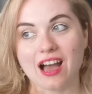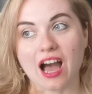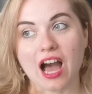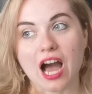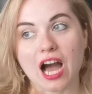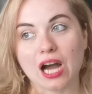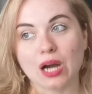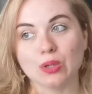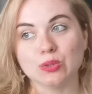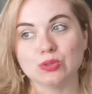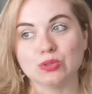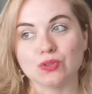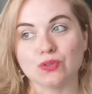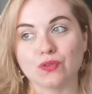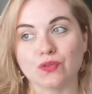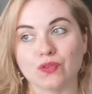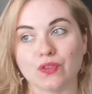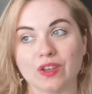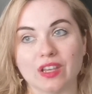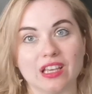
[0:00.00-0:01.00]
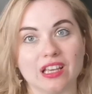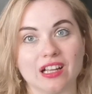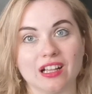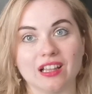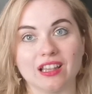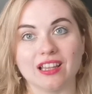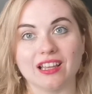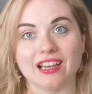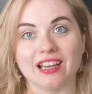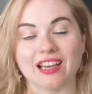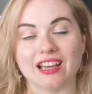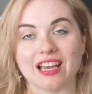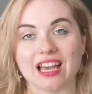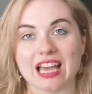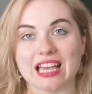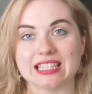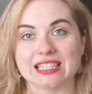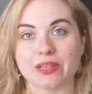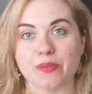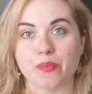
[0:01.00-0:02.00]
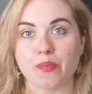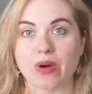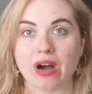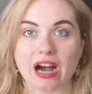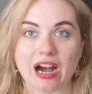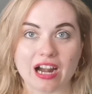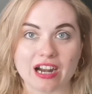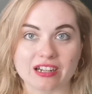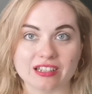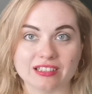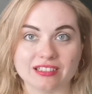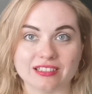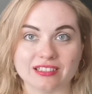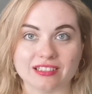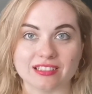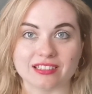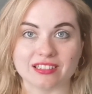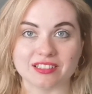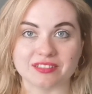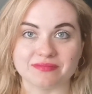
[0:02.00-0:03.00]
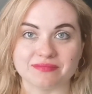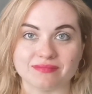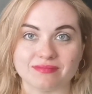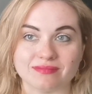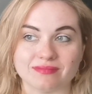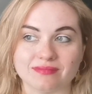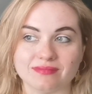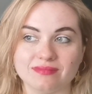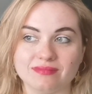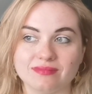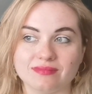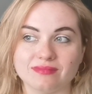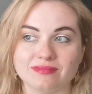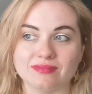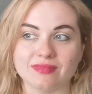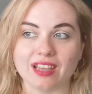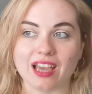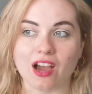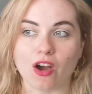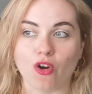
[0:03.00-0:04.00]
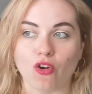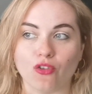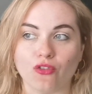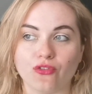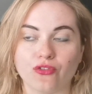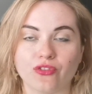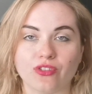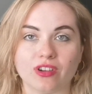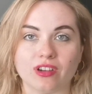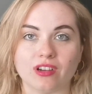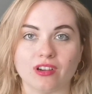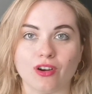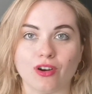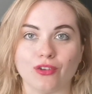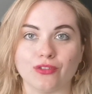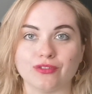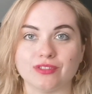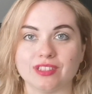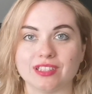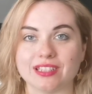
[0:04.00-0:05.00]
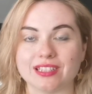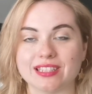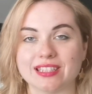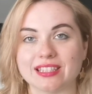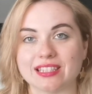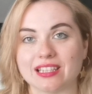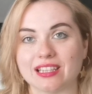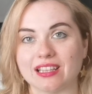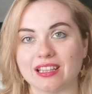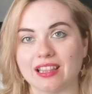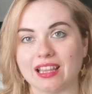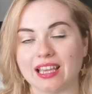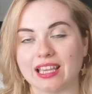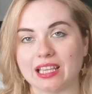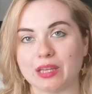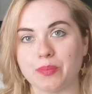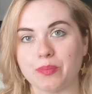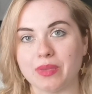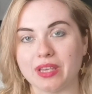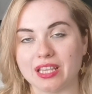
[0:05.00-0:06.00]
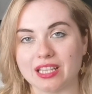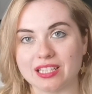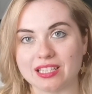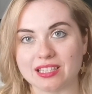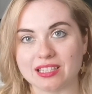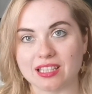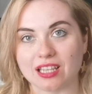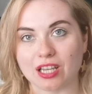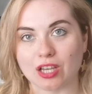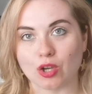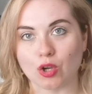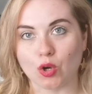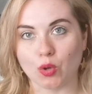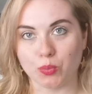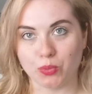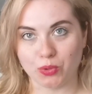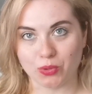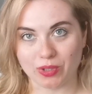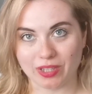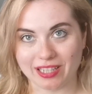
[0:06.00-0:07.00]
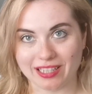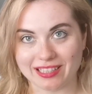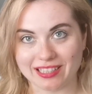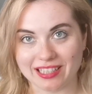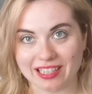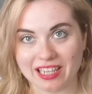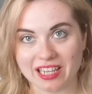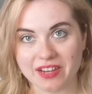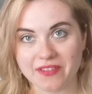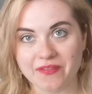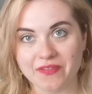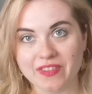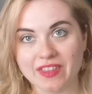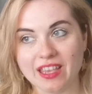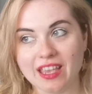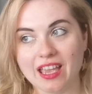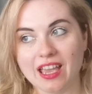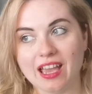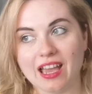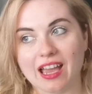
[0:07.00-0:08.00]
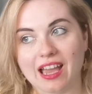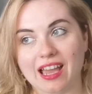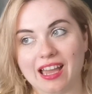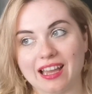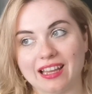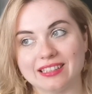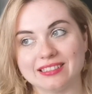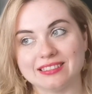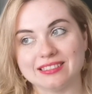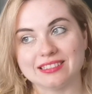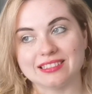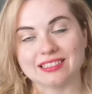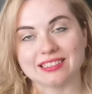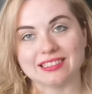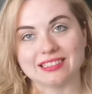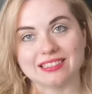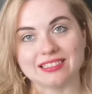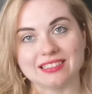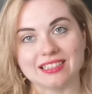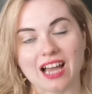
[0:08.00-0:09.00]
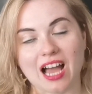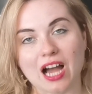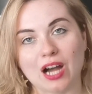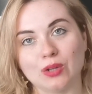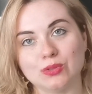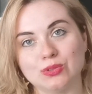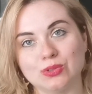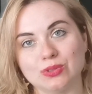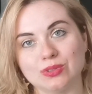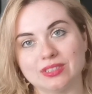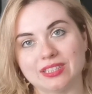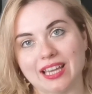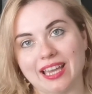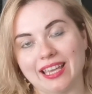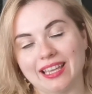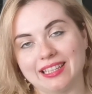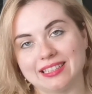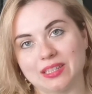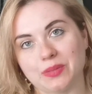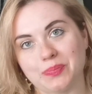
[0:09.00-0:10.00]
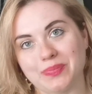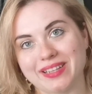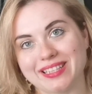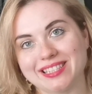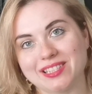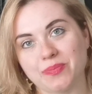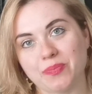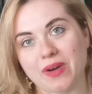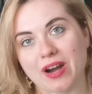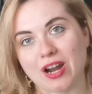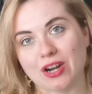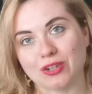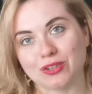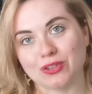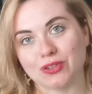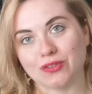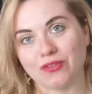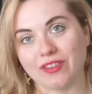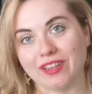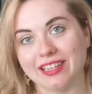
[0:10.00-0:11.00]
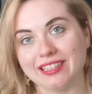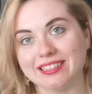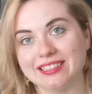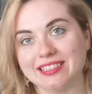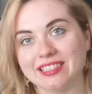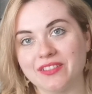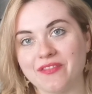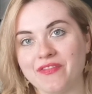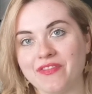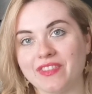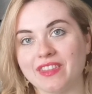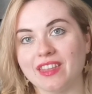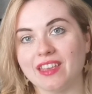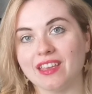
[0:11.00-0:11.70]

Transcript: how to feel as a part of this mixed community and how to take the best part of it.